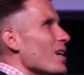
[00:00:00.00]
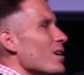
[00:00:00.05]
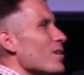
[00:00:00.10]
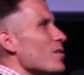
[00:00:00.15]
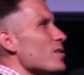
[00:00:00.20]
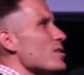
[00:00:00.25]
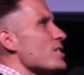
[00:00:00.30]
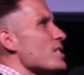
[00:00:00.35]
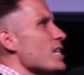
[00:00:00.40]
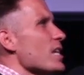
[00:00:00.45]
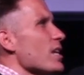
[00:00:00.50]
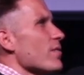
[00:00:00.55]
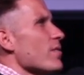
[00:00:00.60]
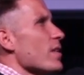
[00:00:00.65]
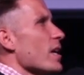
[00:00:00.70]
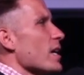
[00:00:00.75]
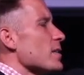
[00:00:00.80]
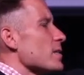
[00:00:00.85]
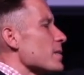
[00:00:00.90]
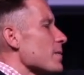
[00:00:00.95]
Receive
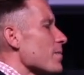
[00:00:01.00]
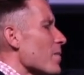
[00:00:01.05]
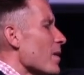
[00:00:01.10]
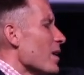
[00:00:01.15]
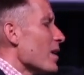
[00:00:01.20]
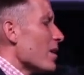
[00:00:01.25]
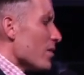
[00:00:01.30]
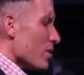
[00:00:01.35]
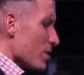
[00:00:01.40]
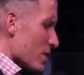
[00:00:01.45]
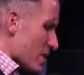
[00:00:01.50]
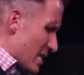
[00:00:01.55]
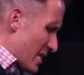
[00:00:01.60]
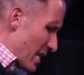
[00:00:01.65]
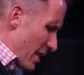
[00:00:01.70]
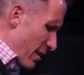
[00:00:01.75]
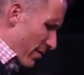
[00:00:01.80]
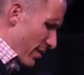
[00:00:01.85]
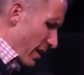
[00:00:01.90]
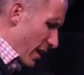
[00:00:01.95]
that.
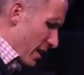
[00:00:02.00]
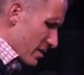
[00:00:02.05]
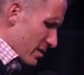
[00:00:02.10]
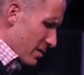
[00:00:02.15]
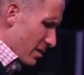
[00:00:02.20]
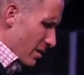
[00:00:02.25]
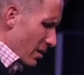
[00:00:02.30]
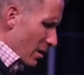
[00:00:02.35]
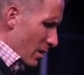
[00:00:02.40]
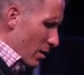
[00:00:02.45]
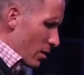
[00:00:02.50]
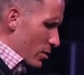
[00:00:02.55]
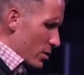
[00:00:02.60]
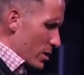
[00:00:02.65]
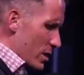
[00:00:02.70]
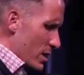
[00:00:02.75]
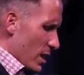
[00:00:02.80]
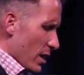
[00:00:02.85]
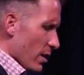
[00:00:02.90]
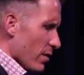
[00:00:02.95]
Receive that.
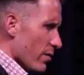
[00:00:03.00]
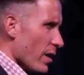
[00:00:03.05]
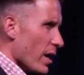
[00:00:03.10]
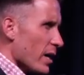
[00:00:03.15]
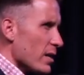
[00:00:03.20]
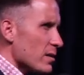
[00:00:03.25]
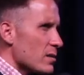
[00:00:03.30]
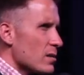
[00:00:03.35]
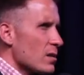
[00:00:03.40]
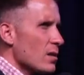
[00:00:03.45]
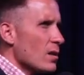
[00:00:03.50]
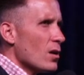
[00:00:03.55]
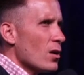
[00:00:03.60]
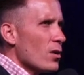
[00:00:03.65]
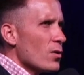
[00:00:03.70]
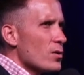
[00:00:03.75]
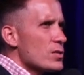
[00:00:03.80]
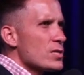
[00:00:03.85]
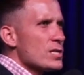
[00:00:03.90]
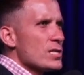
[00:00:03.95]
Receive that.
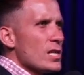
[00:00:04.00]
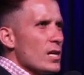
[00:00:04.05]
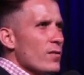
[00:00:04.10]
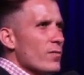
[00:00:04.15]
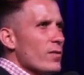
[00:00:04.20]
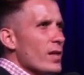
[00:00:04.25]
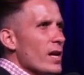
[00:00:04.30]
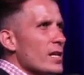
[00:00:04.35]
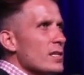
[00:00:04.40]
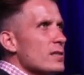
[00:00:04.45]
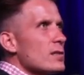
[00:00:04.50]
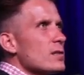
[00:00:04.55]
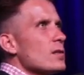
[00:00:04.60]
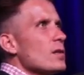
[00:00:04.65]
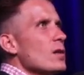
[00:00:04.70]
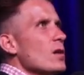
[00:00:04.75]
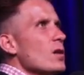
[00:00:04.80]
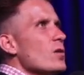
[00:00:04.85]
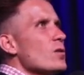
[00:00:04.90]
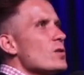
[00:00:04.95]
Receive that.
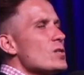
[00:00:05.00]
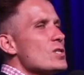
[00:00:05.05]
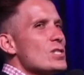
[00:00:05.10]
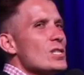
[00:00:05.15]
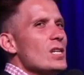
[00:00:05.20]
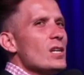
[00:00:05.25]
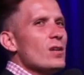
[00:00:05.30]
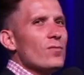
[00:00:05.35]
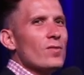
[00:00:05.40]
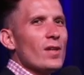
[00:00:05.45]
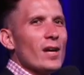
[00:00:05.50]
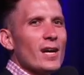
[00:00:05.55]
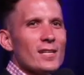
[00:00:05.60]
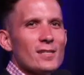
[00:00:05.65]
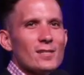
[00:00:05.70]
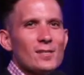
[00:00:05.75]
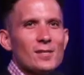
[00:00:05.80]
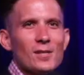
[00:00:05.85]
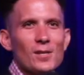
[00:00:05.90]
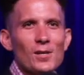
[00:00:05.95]
Receive
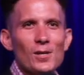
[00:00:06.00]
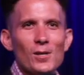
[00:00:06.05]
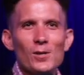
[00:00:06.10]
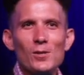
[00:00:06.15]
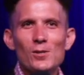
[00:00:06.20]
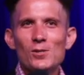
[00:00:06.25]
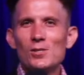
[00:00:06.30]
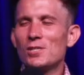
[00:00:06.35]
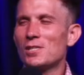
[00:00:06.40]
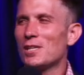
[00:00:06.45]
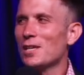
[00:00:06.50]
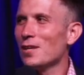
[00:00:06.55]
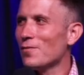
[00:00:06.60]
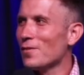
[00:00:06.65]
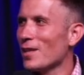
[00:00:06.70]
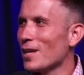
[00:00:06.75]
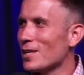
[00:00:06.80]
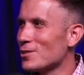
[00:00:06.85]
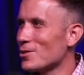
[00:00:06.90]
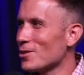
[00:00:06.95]
that. Receive
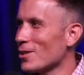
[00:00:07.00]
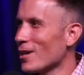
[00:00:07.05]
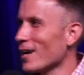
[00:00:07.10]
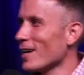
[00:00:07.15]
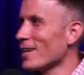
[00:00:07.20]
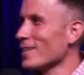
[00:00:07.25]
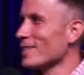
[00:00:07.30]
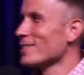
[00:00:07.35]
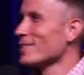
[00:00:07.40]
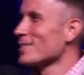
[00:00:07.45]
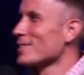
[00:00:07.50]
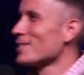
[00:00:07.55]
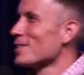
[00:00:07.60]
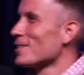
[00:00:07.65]
that tonight.